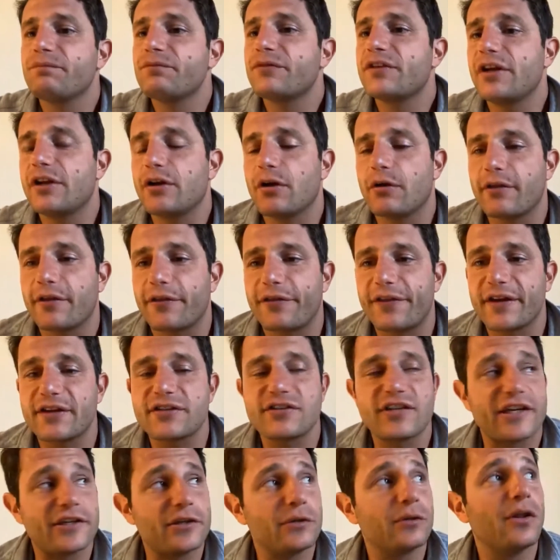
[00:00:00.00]
you know, the things
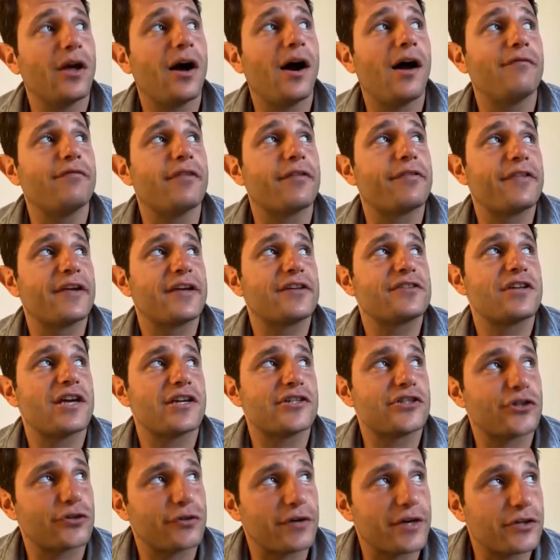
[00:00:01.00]
that you love, the things
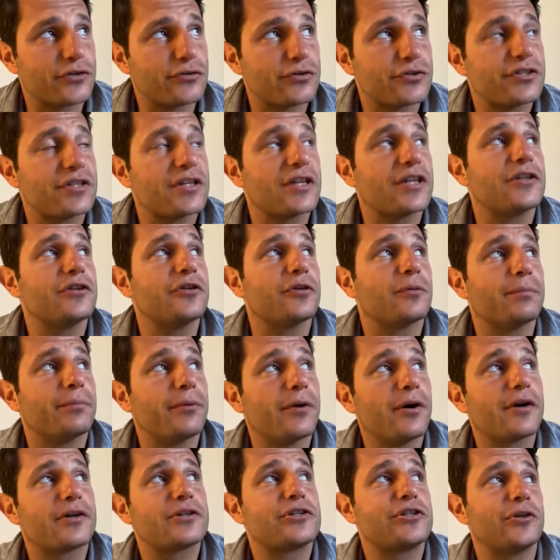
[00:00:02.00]
that you're interested in, your
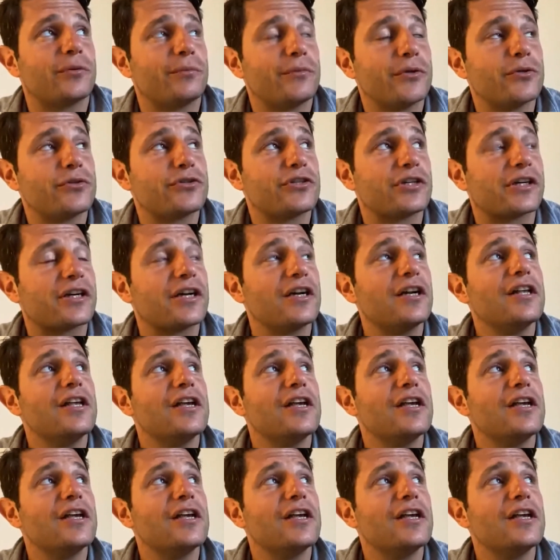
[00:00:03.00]
books, your music.